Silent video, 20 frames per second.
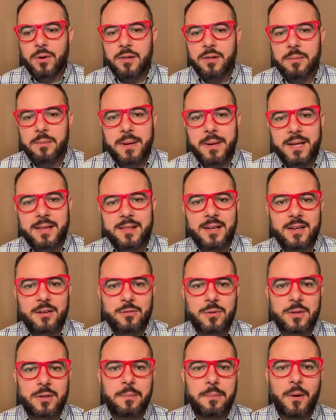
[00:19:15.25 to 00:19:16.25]
the big
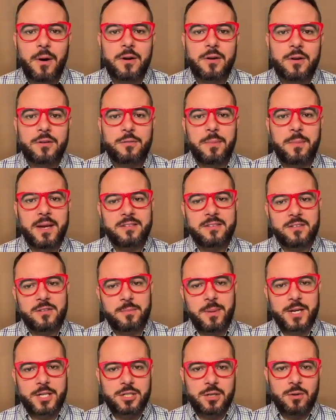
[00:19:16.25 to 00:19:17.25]
things with the partner space,
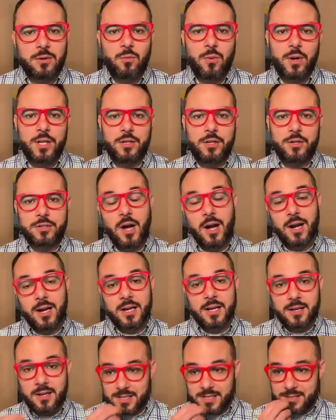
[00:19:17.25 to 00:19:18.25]
especially when you're
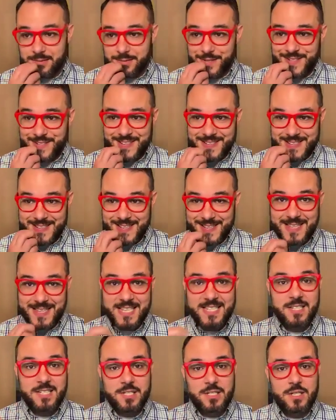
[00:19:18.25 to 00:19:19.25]
talking to customers, is that
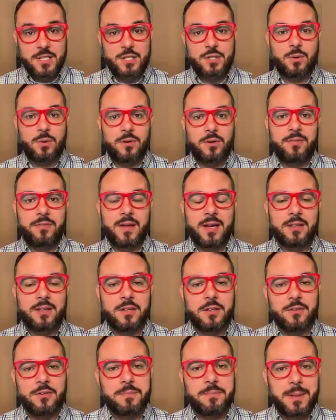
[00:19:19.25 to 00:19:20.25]
this is the sort of thing
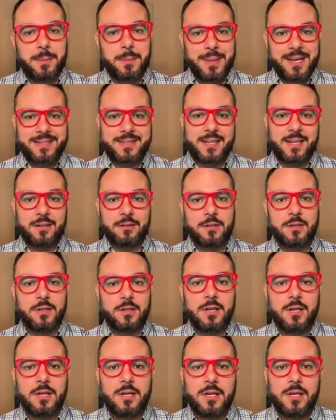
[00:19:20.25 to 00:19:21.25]
that you've been missing.
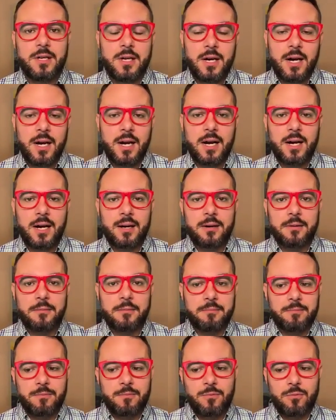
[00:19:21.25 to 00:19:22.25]

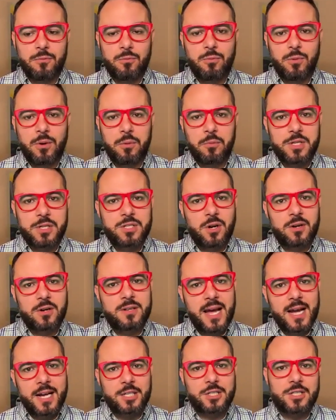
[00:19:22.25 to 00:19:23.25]
Um, when we start
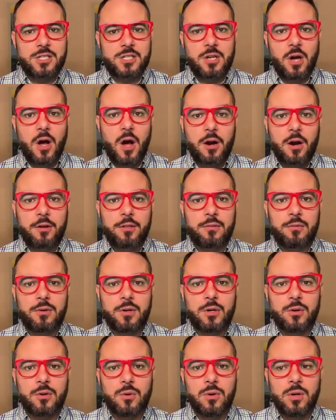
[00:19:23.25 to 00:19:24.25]
to actually talk
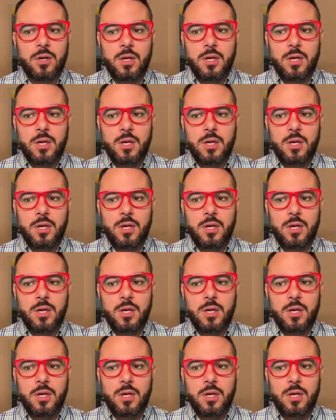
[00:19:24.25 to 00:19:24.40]
through,